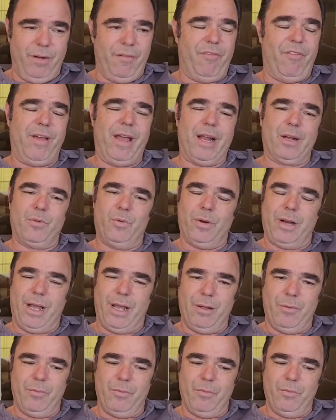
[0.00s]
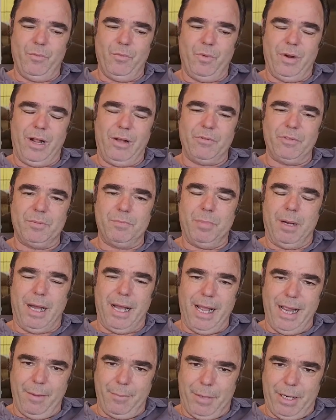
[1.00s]
In fact, when I when I was
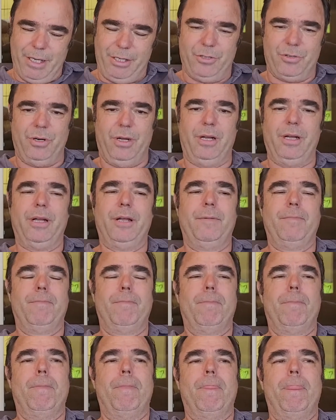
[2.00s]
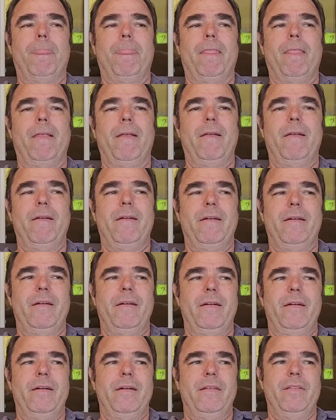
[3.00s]
buying my truck,
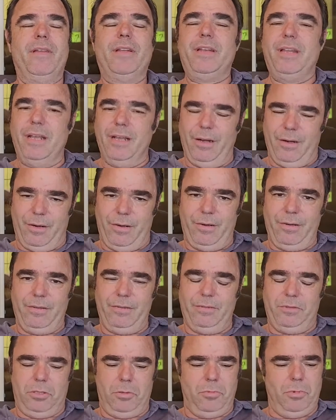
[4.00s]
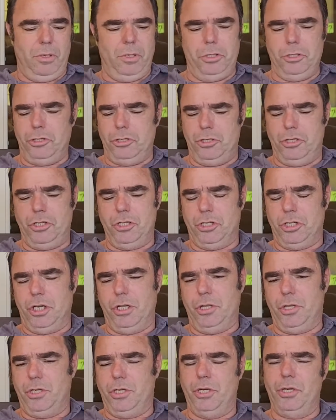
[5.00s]
the dealer said, "Well, you should just
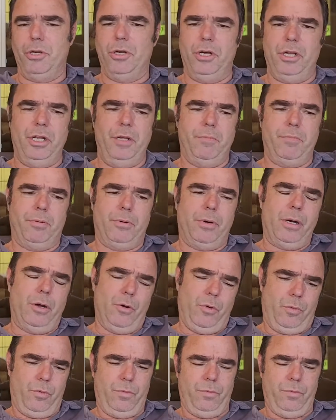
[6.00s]
get the TRD Pro."